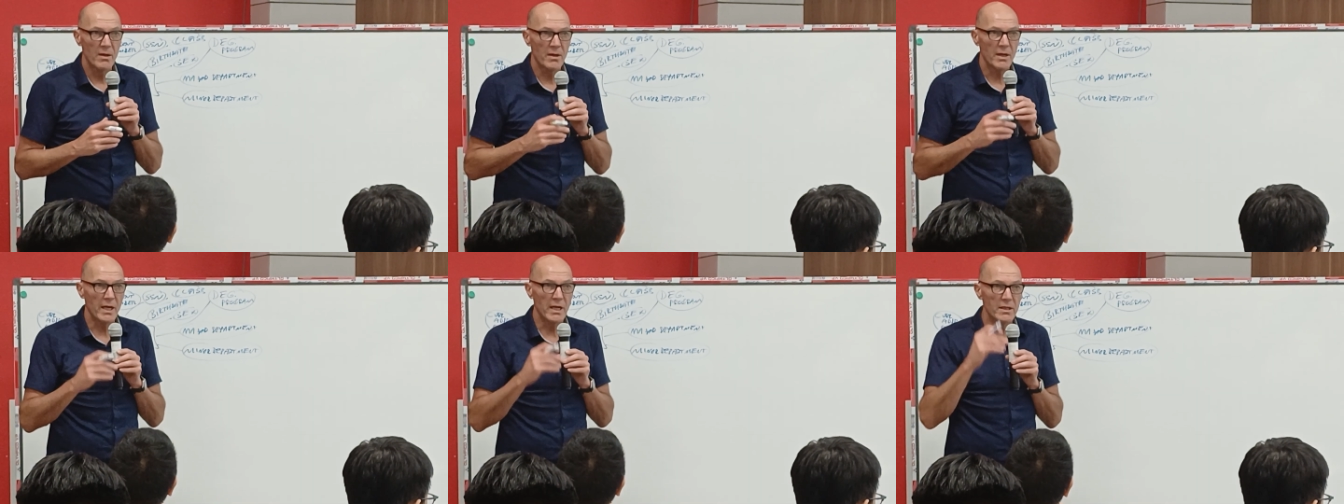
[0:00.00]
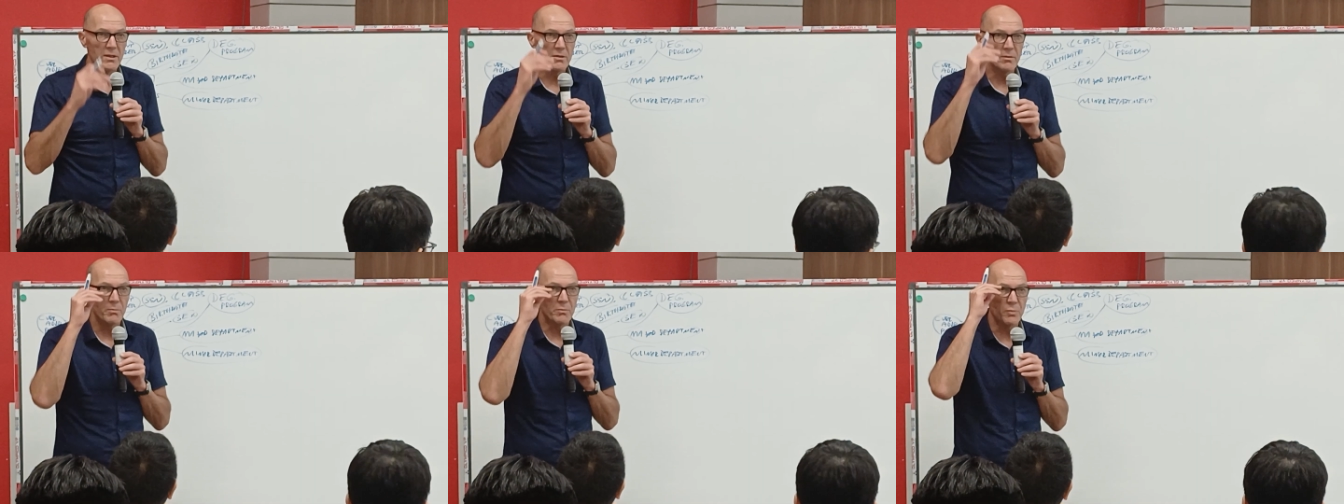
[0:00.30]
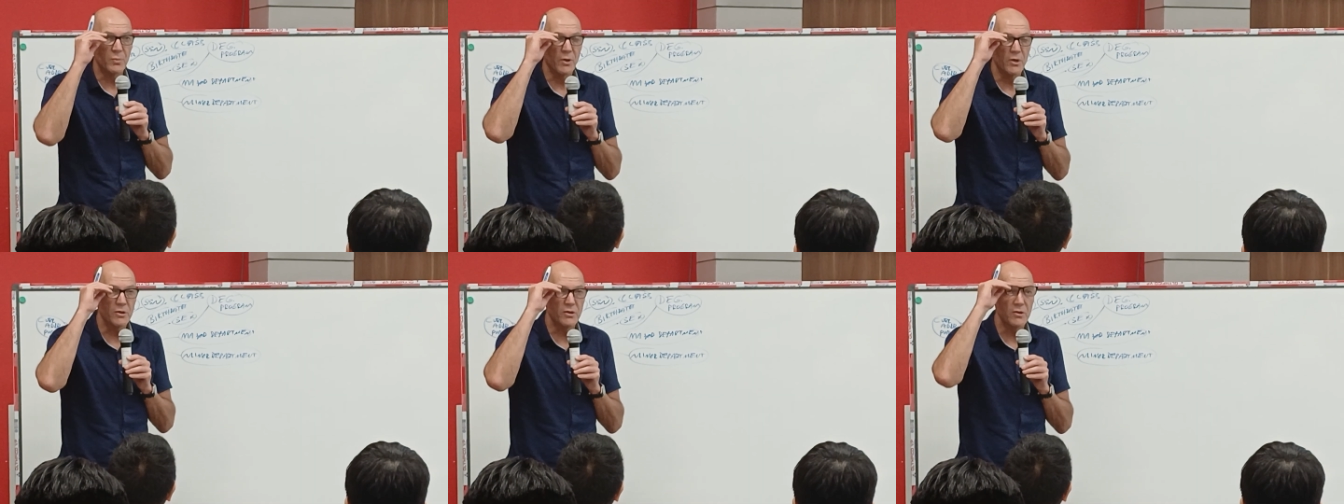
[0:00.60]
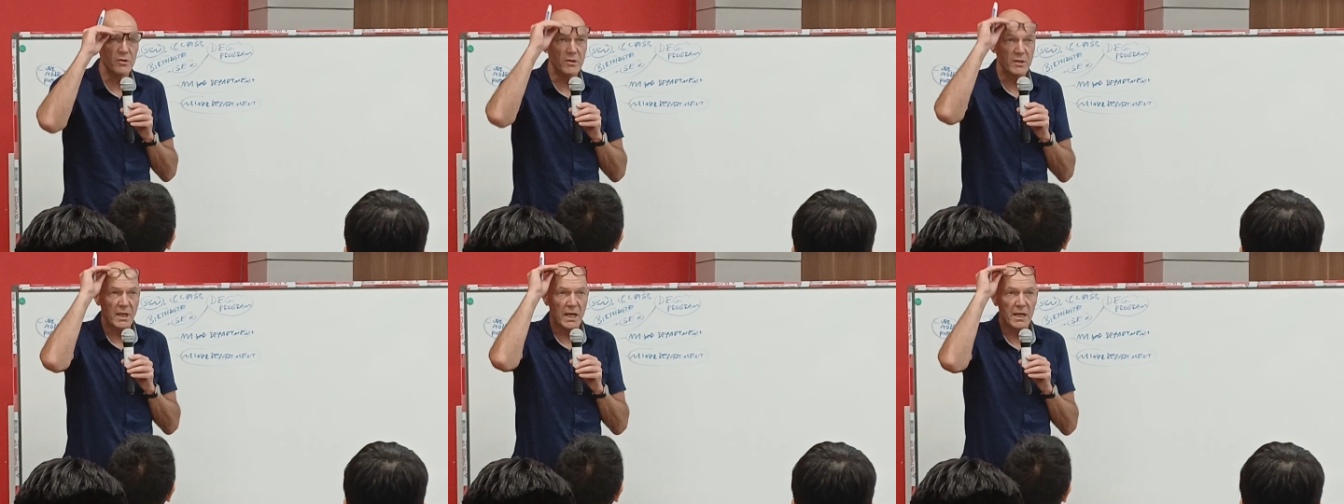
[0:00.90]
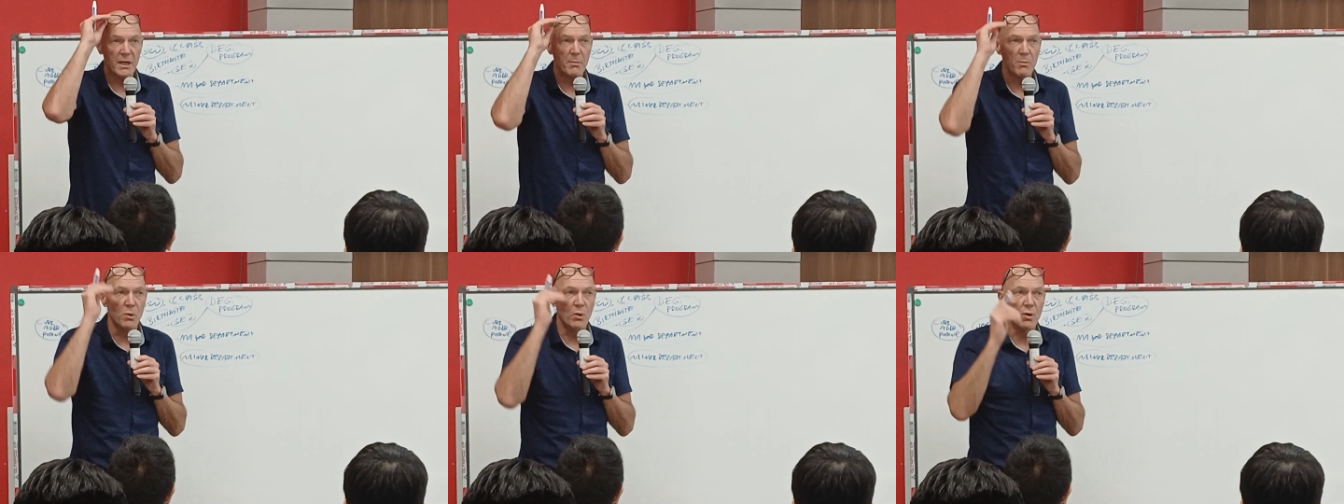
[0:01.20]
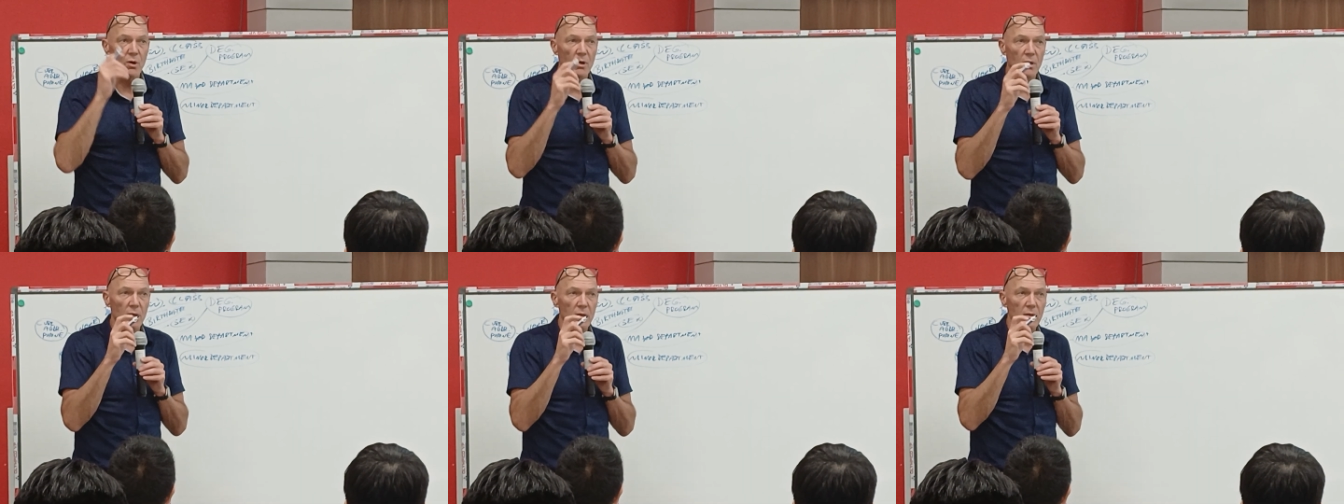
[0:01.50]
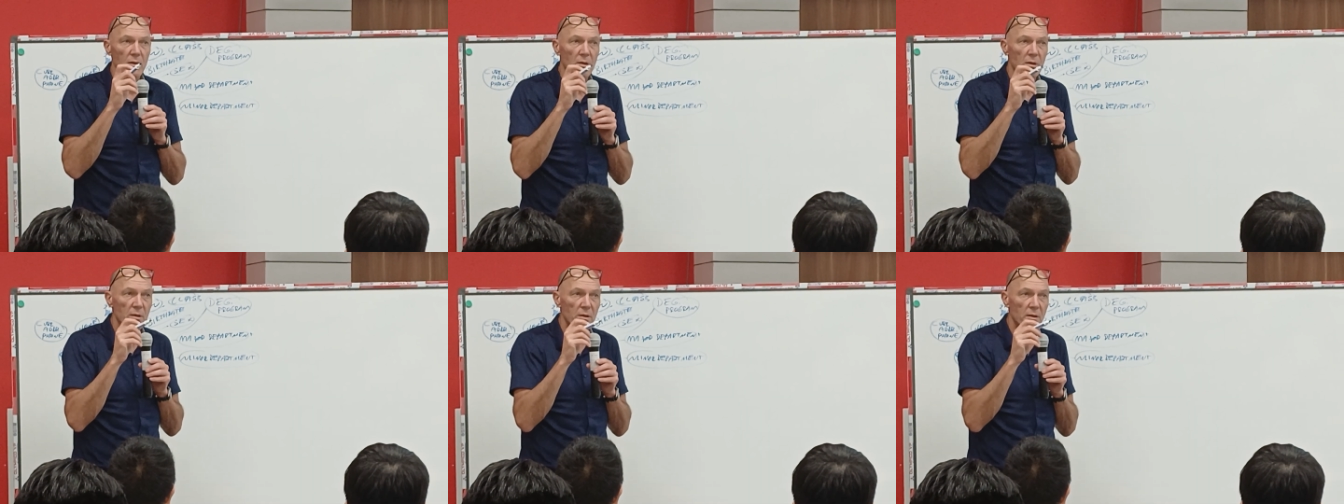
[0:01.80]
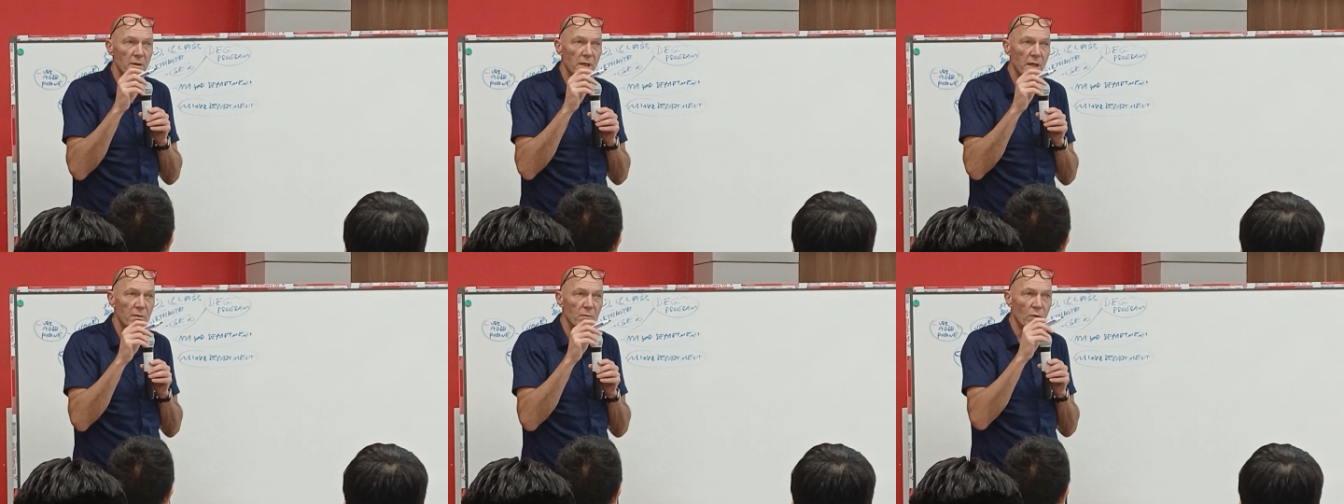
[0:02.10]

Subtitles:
Can a person study more than